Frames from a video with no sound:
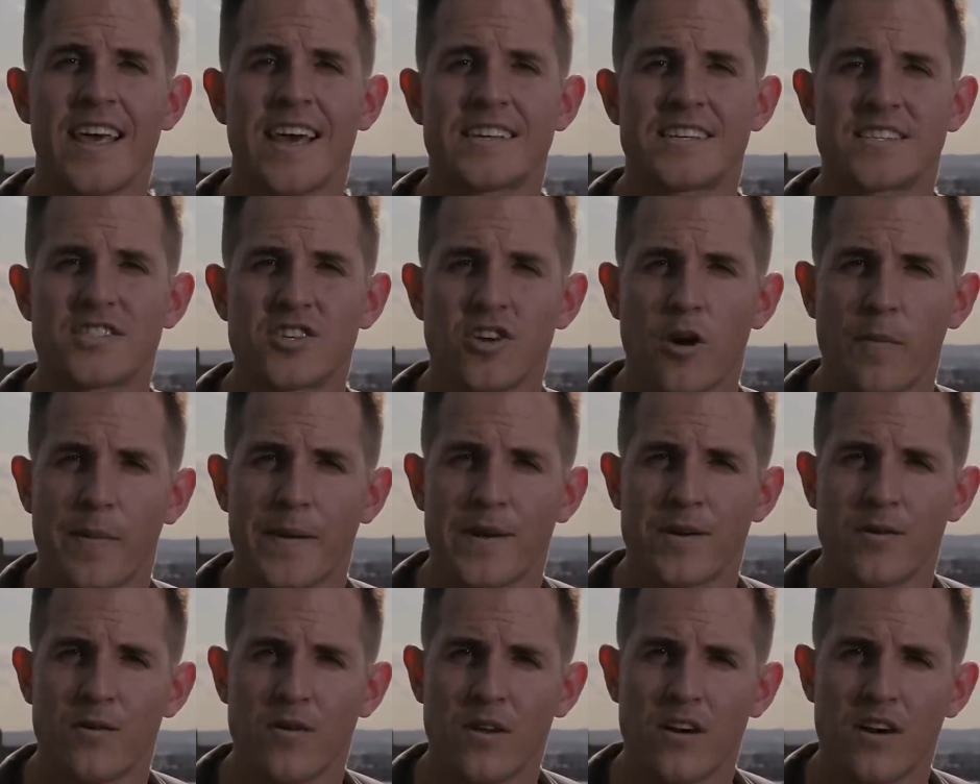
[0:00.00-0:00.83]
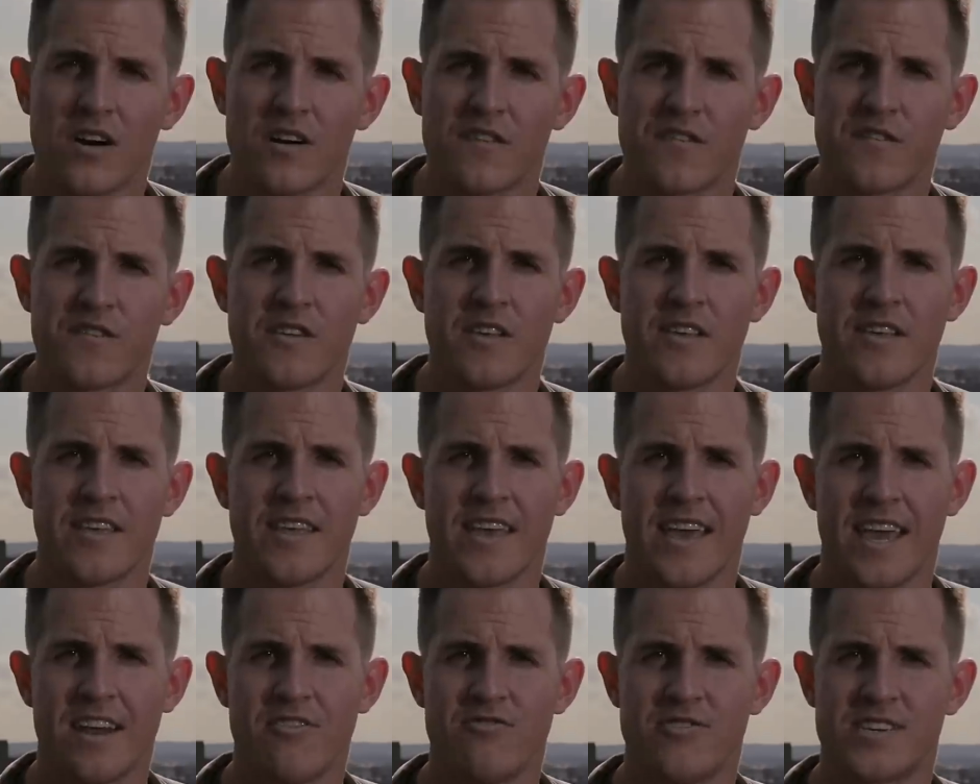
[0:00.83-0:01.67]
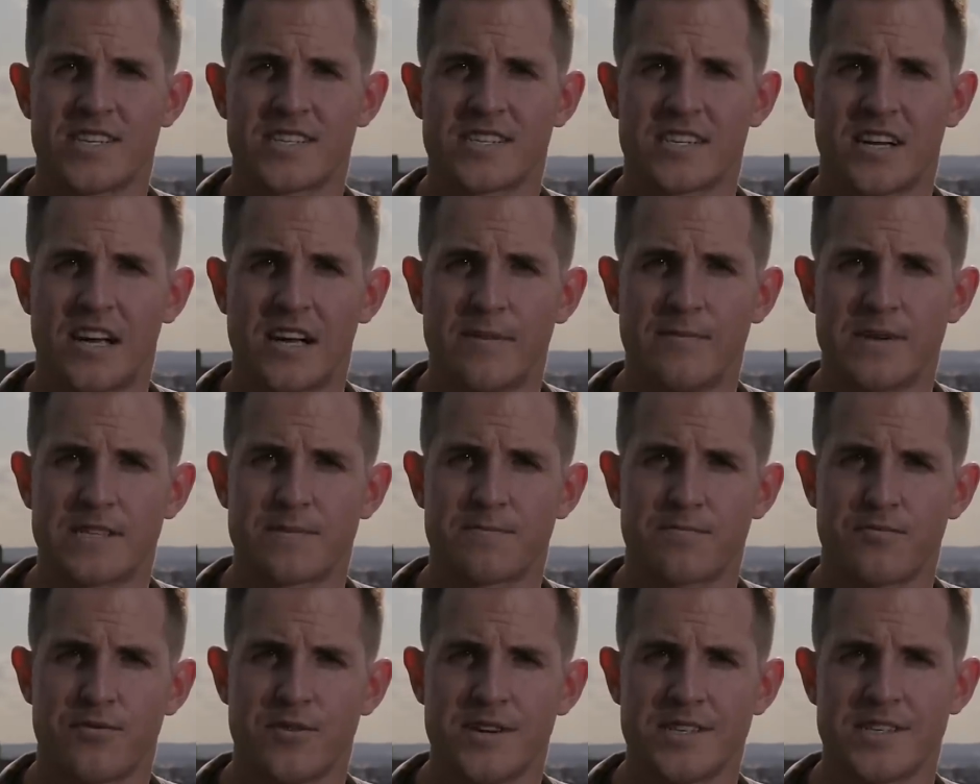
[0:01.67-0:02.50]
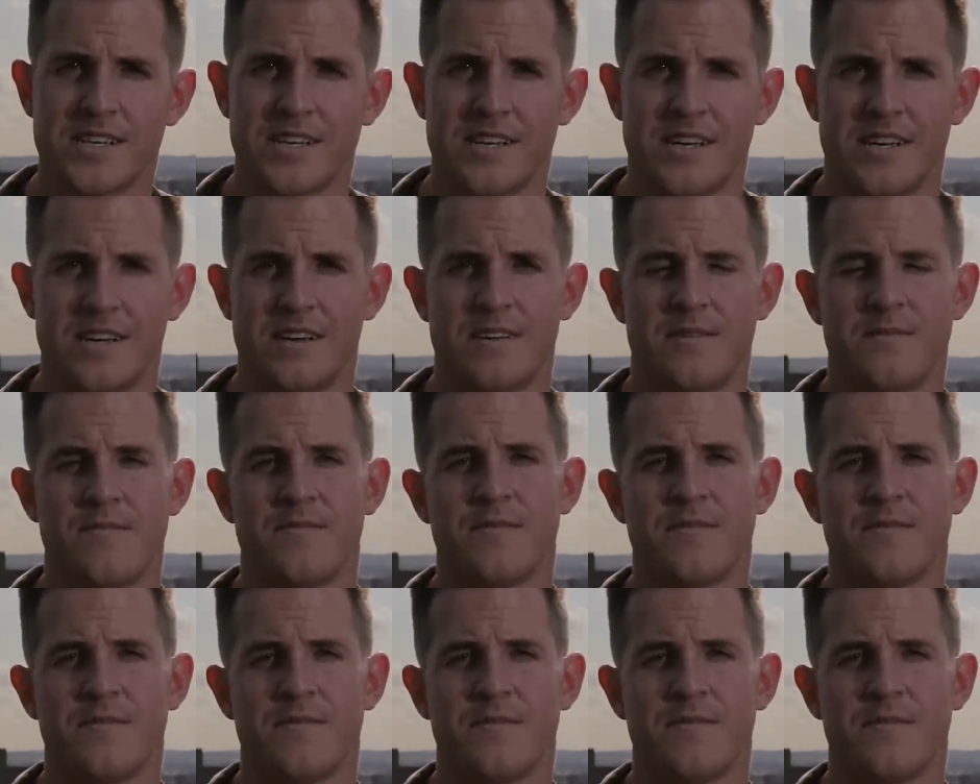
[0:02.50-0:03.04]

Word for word: And to top it all off, Henry Simon's prisoner.